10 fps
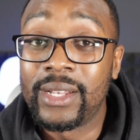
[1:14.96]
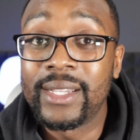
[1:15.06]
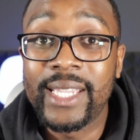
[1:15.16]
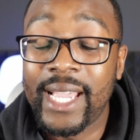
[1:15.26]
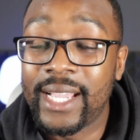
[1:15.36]

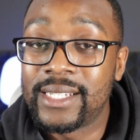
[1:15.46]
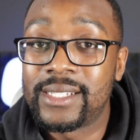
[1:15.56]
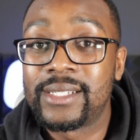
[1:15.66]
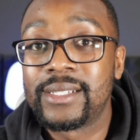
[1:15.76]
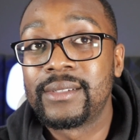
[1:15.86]
look
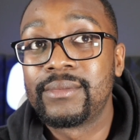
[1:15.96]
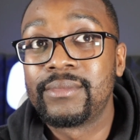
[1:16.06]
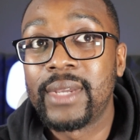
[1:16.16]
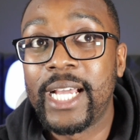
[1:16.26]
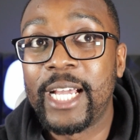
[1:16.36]
at
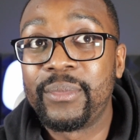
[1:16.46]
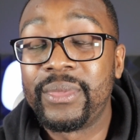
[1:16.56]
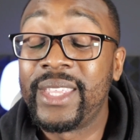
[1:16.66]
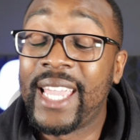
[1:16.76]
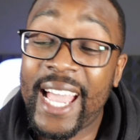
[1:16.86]

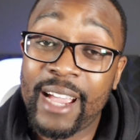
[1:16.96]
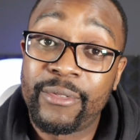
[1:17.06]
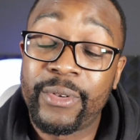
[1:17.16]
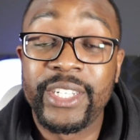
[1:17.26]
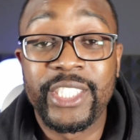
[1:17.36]
the
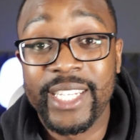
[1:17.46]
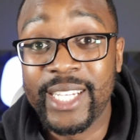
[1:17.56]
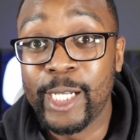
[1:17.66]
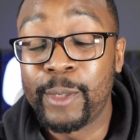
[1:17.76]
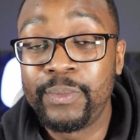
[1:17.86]
average
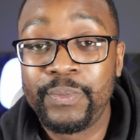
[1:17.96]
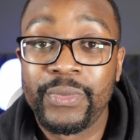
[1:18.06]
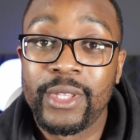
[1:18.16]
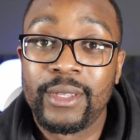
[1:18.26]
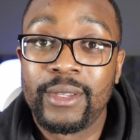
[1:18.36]
income
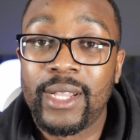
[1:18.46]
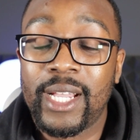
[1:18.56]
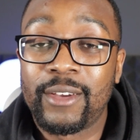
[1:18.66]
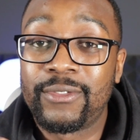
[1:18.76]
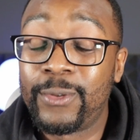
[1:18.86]

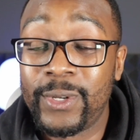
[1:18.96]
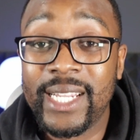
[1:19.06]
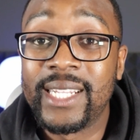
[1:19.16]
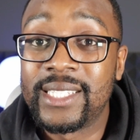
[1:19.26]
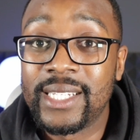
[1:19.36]
for
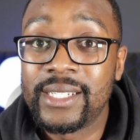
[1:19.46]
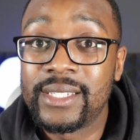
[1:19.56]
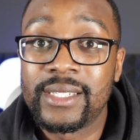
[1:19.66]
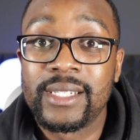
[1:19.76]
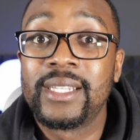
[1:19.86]

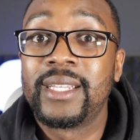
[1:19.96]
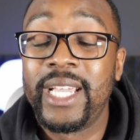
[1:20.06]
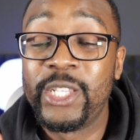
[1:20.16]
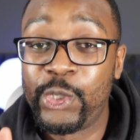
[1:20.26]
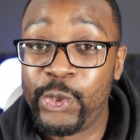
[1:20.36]
dentists.
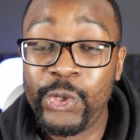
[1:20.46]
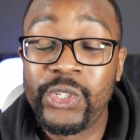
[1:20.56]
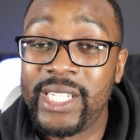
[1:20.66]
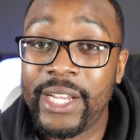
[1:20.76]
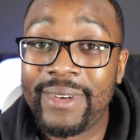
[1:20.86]
It's
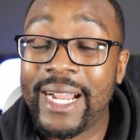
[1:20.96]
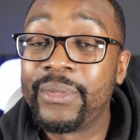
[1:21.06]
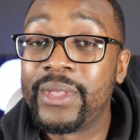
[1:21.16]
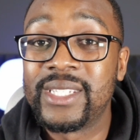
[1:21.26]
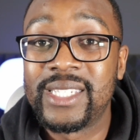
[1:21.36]
usually
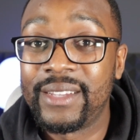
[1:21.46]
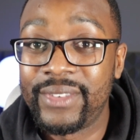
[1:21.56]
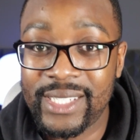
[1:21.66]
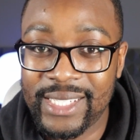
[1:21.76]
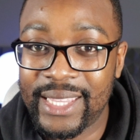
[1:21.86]
around the
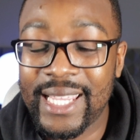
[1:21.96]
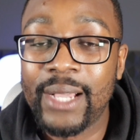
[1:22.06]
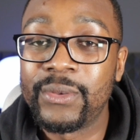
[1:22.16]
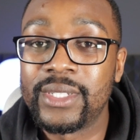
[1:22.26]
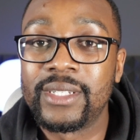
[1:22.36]

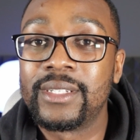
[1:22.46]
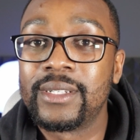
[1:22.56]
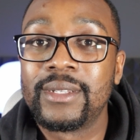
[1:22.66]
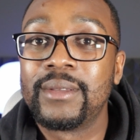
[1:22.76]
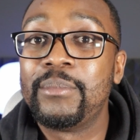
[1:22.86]
70,000
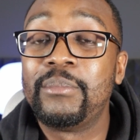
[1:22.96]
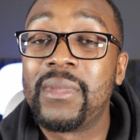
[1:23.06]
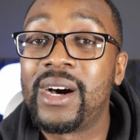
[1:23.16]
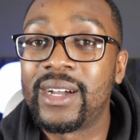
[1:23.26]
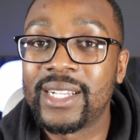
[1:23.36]

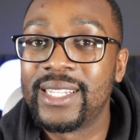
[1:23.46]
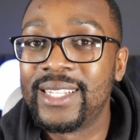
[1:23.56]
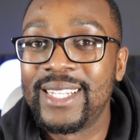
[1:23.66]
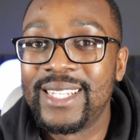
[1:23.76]
mark.